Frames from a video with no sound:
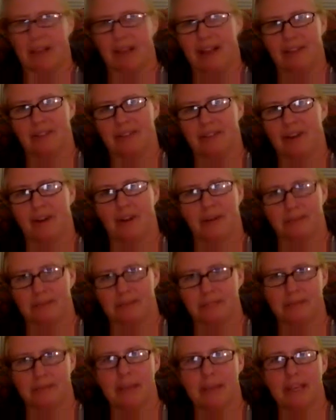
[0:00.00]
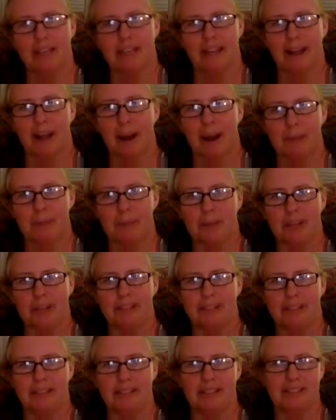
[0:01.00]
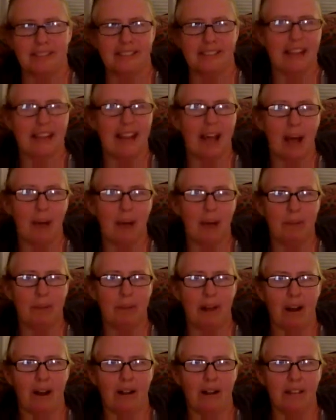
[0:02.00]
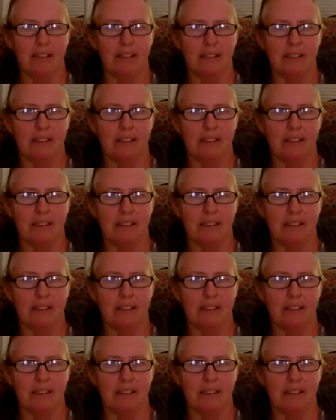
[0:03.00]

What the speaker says: I don't know. I'm just making it up. But does that help at all?